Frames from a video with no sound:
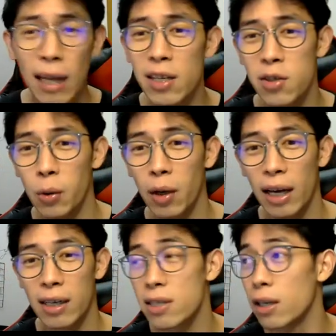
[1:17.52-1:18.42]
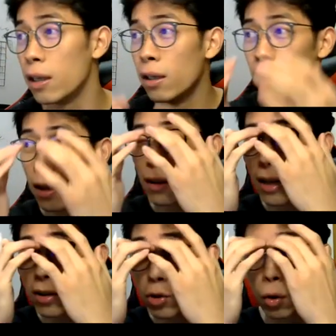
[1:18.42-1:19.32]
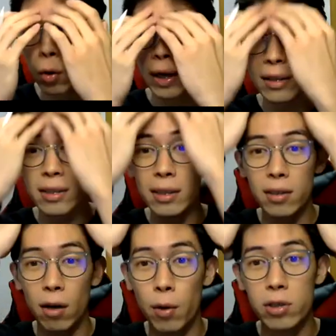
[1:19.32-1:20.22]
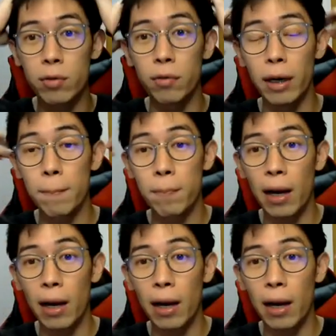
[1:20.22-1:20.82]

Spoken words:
years ago, I can say, 10 years ago, when I see this kind of question, right,